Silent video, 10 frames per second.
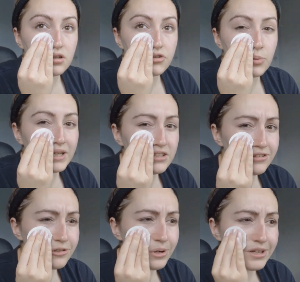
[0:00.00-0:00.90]

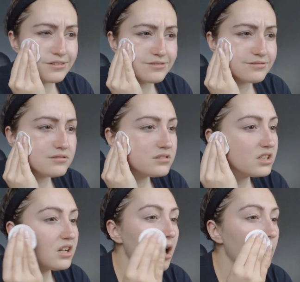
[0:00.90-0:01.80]
22 quid,
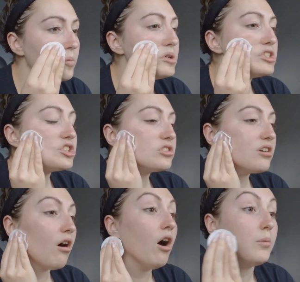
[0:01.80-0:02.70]
which
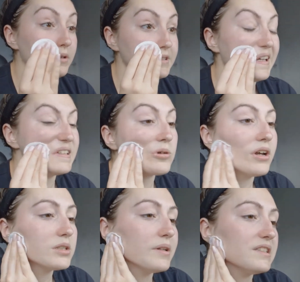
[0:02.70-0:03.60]
I would say is quite
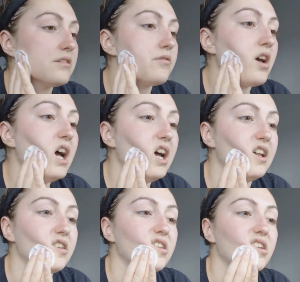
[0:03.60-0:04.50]
expensive,
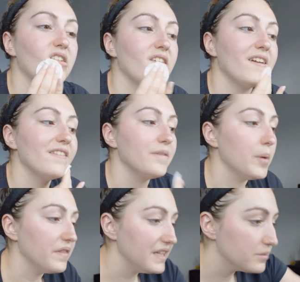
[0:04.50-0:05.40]
and
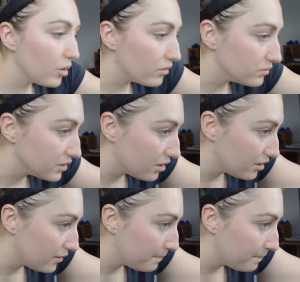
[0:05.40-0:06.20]
but these bottles are